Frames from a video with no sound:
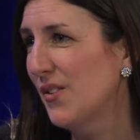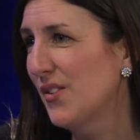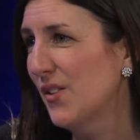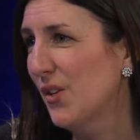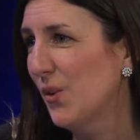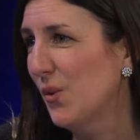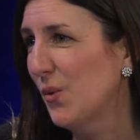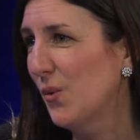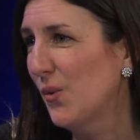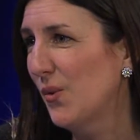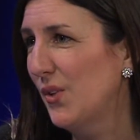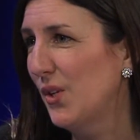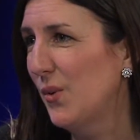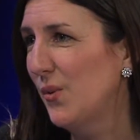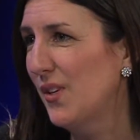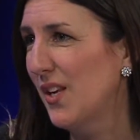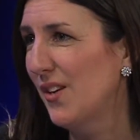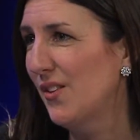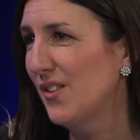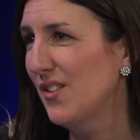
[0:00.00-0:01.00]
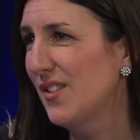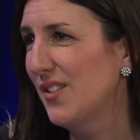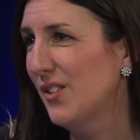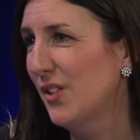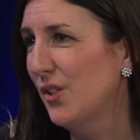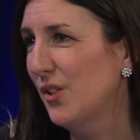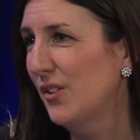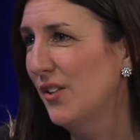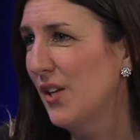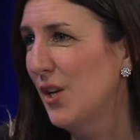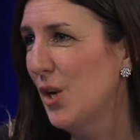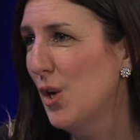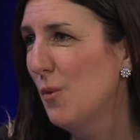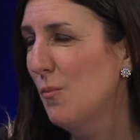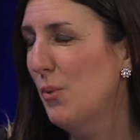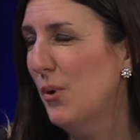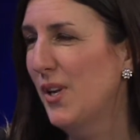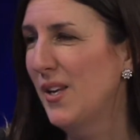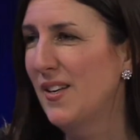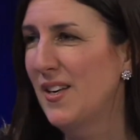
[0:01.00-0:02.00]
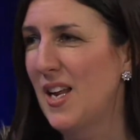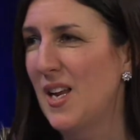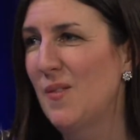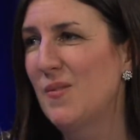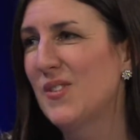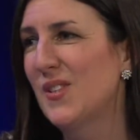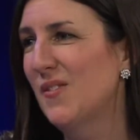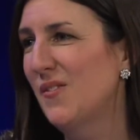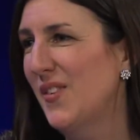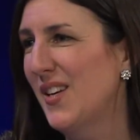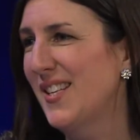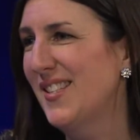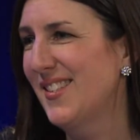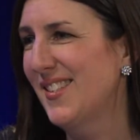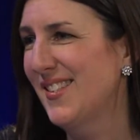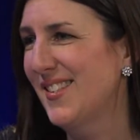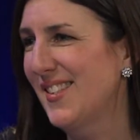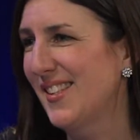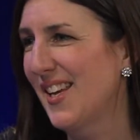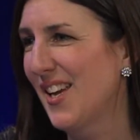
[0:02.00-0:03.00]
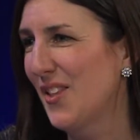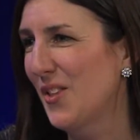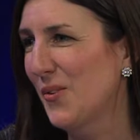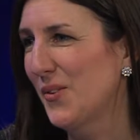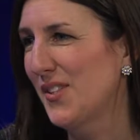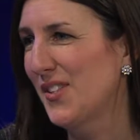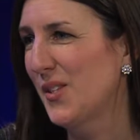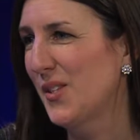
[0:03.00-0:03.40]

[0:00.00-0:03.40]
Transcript: So you and I are still putting names and faces together with